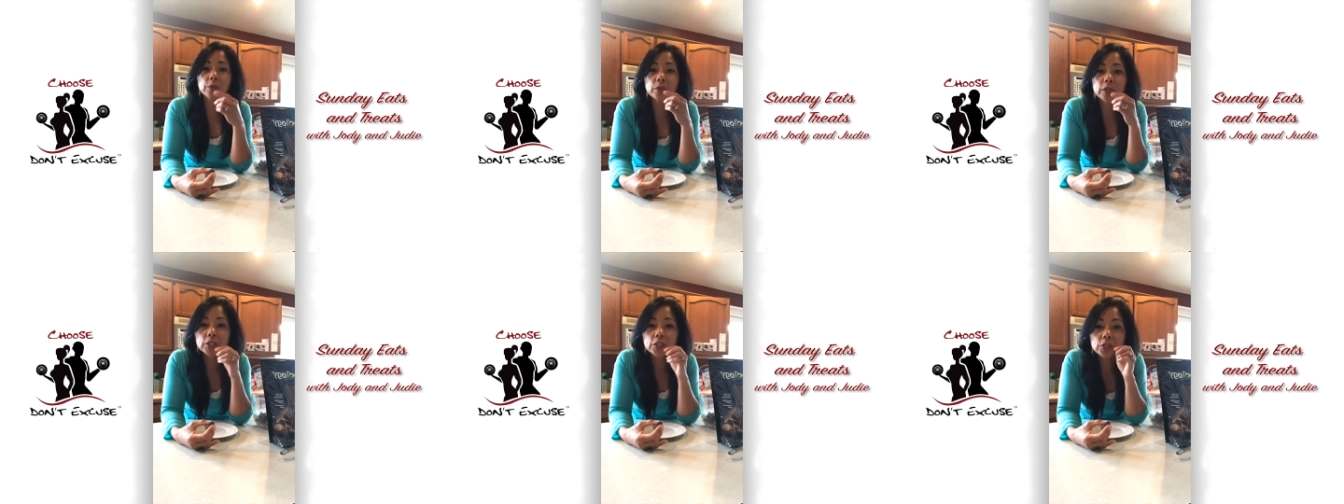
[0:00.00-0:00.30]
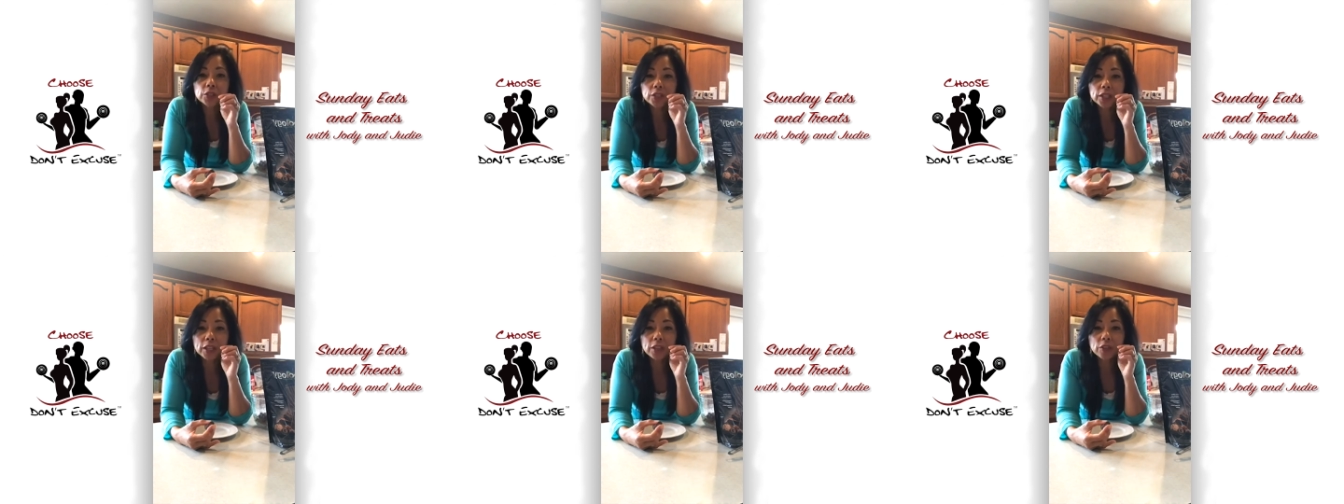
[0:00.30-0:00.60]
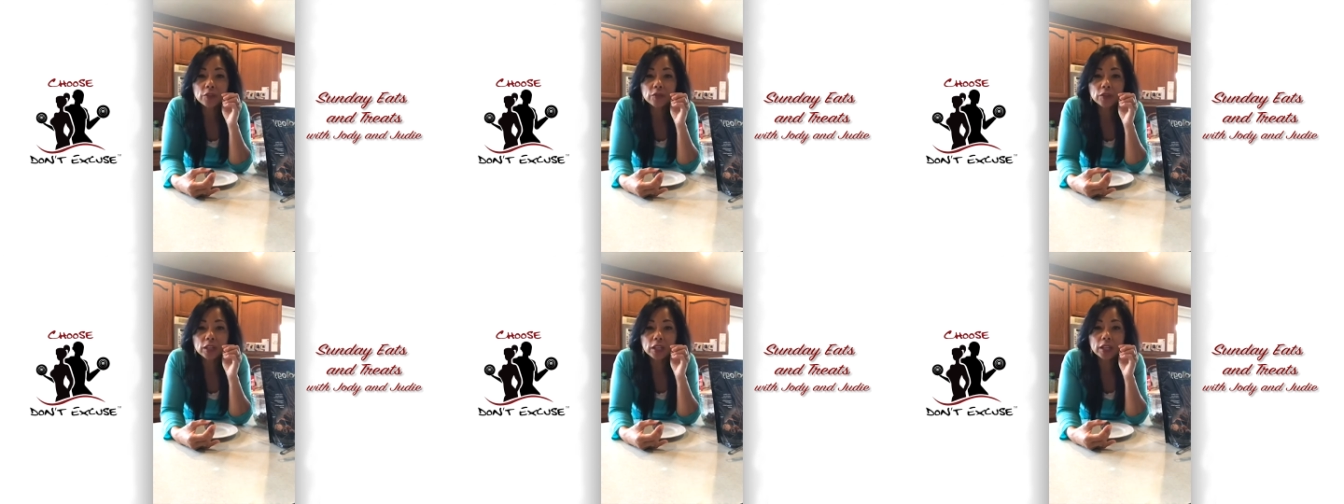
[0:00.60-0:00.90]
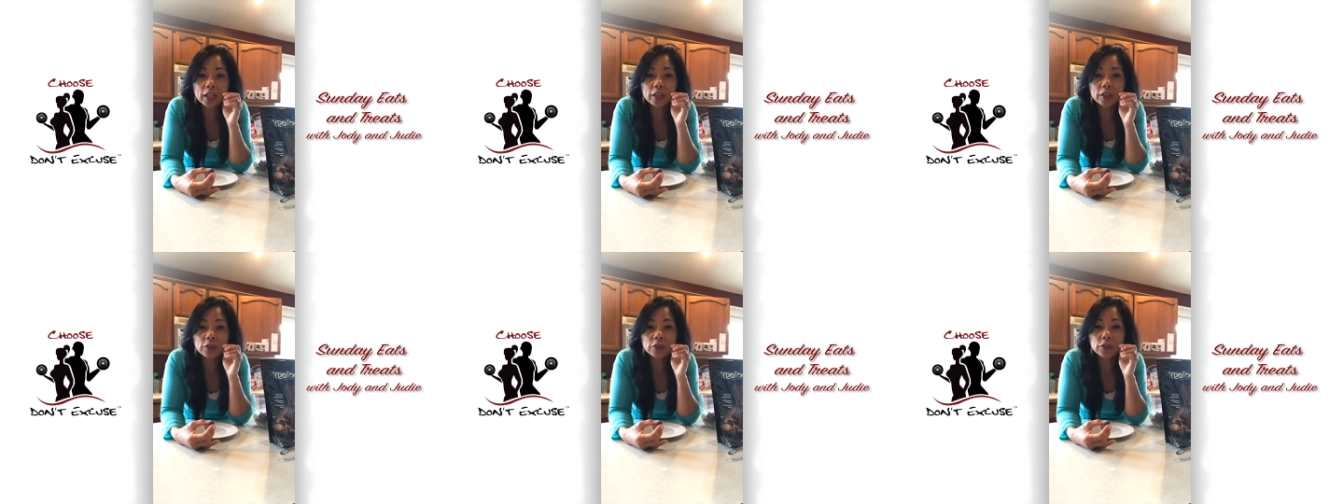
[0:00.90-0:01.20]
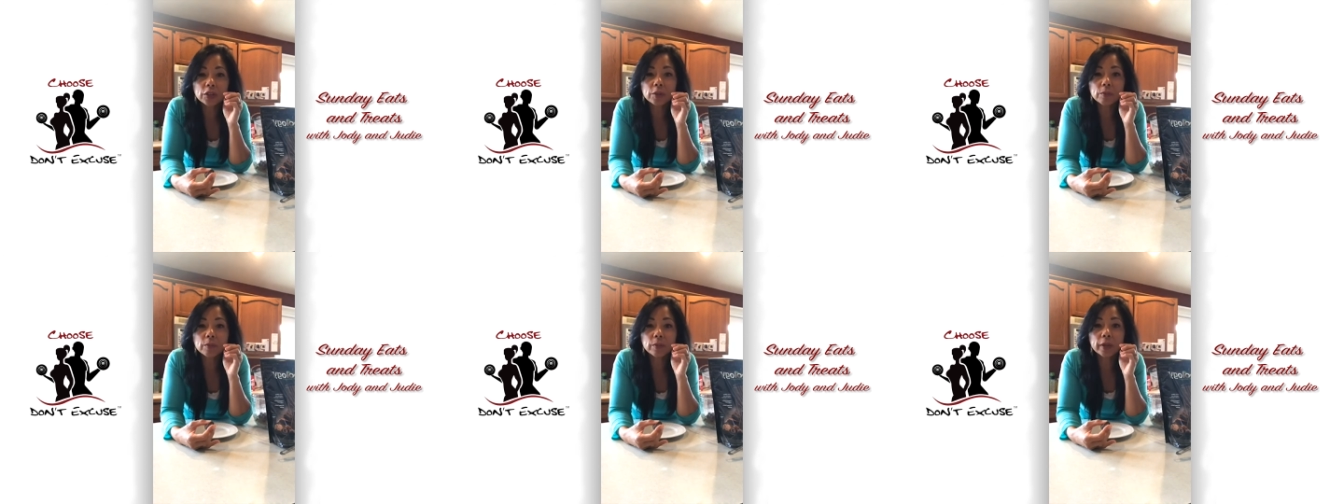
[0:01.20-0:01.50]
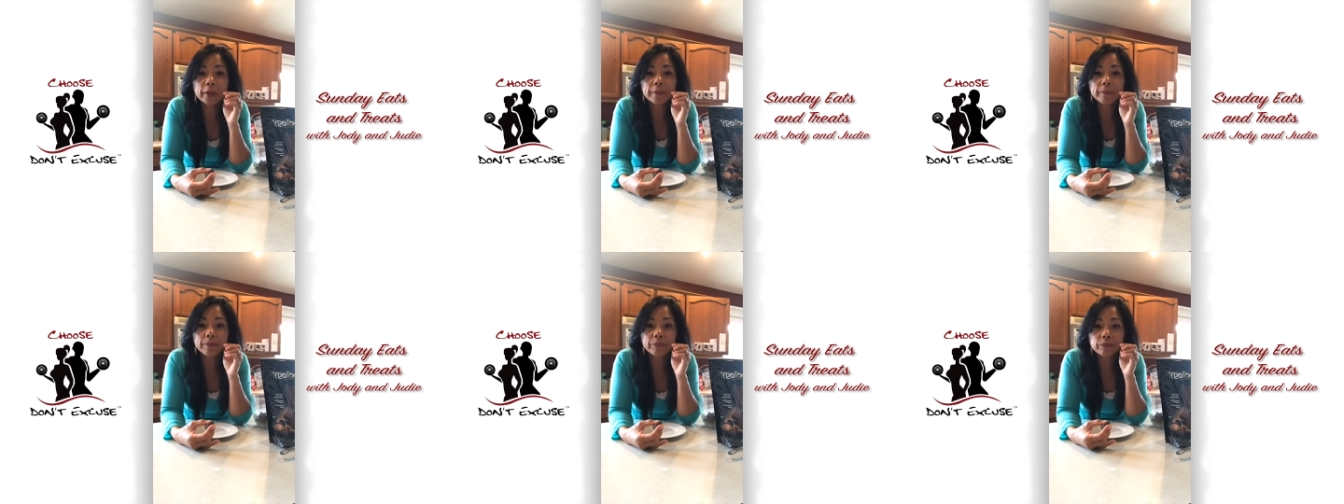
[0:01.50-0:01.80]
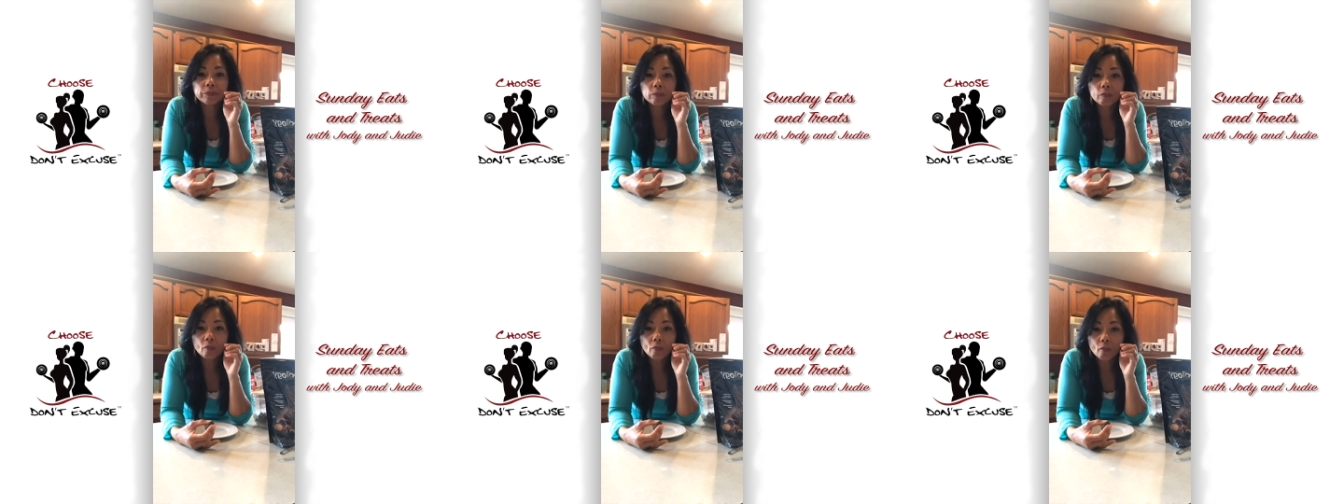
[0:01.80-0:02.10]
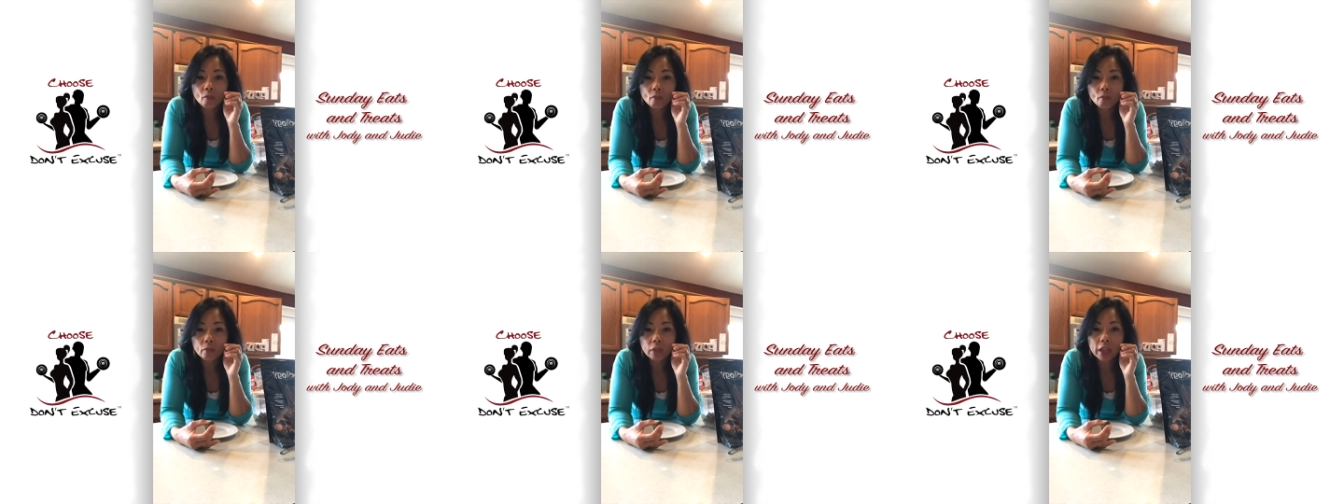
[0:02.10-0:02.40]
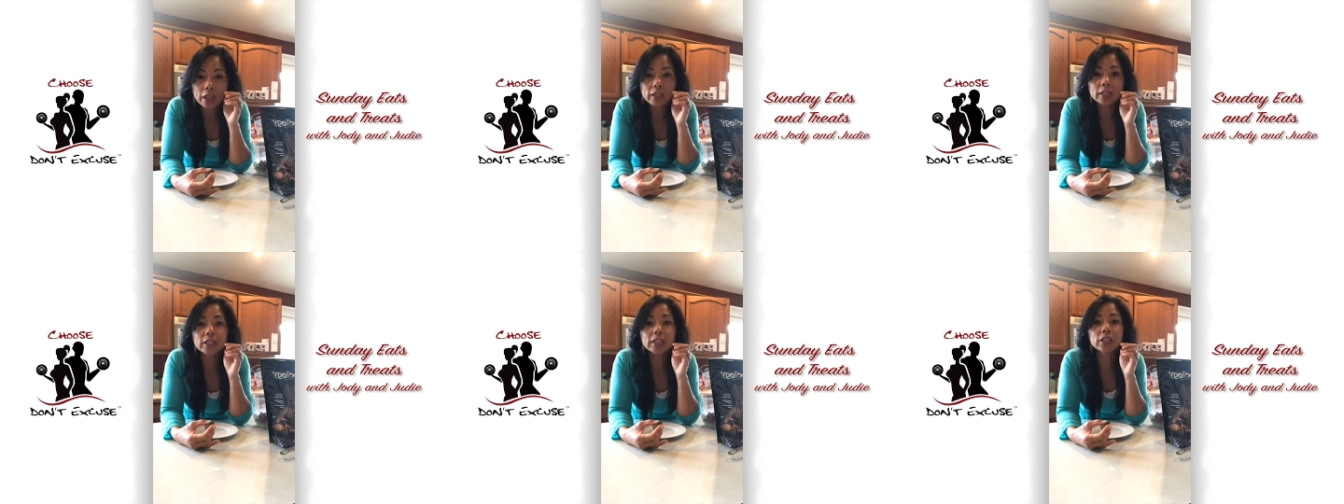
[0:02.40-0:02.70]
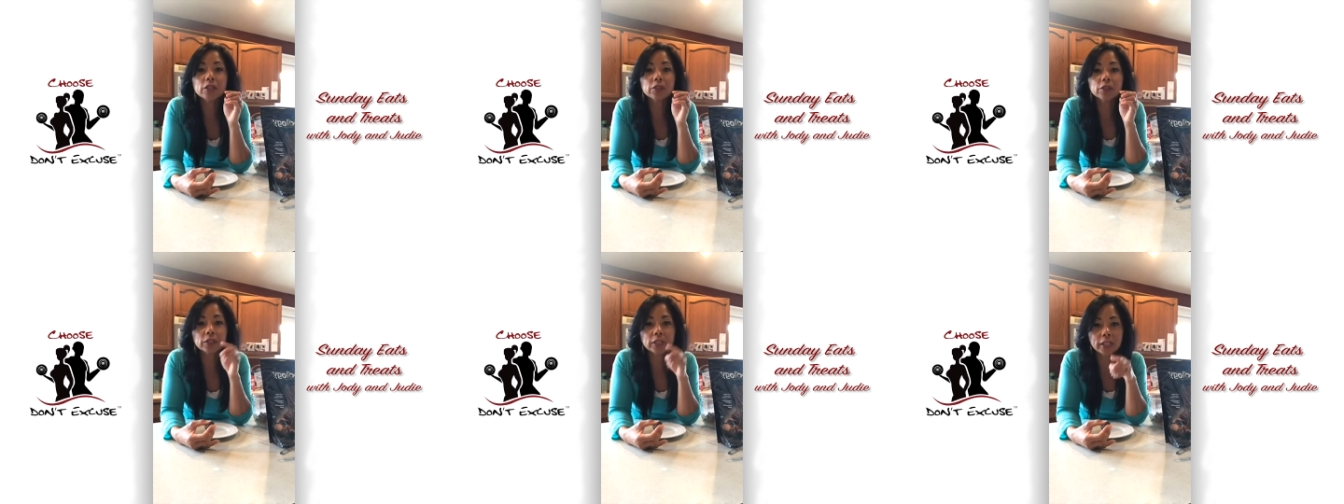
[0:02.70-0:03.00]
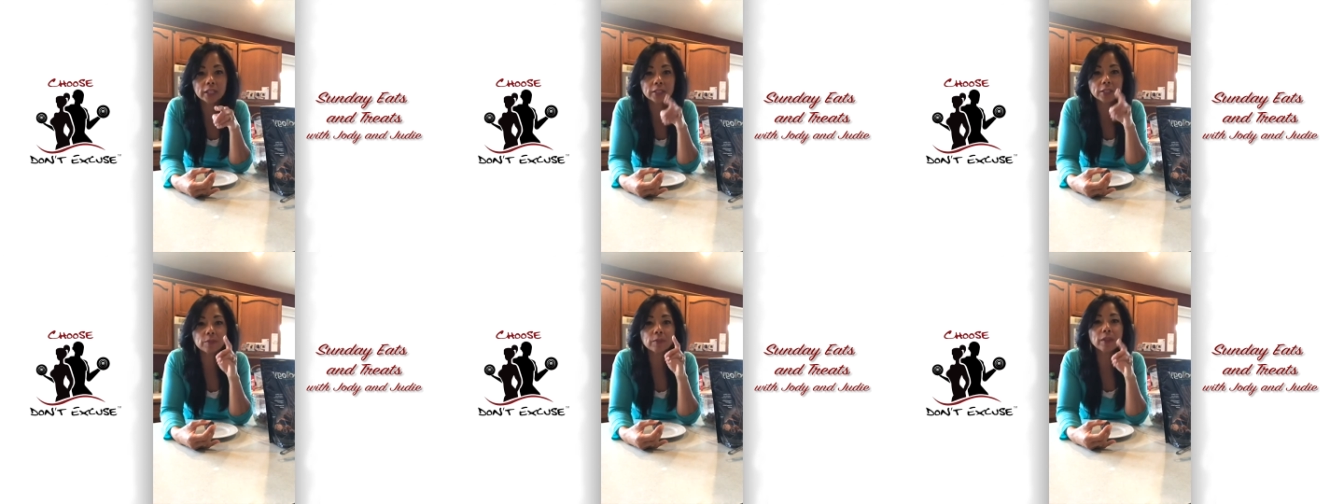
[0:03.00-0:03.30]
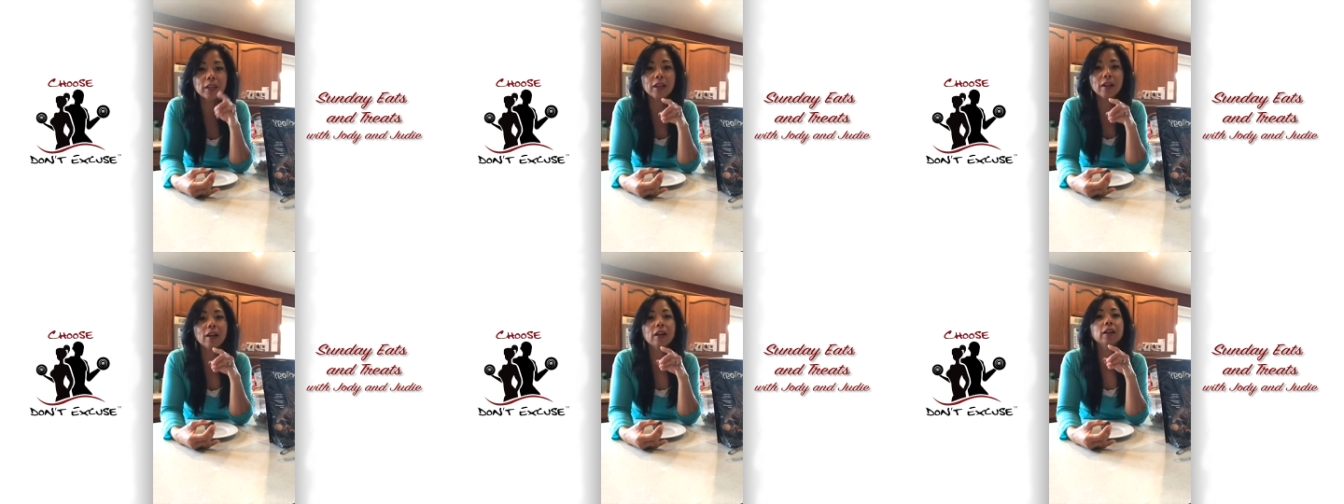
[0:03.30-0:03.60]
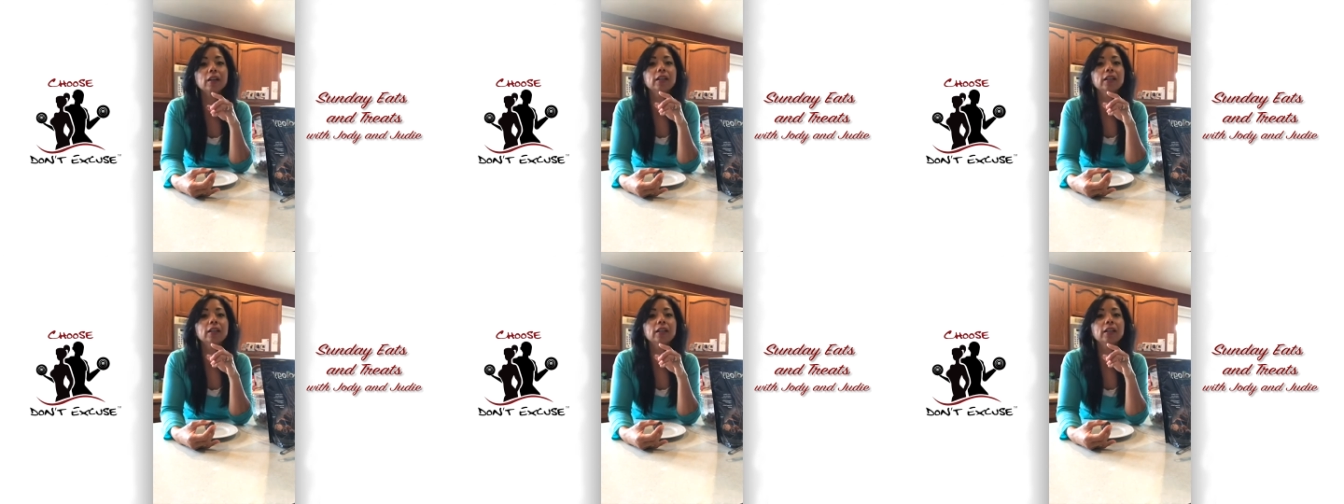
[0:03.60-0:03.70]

What did you say there, Vicki? I agree, but guilt gets me.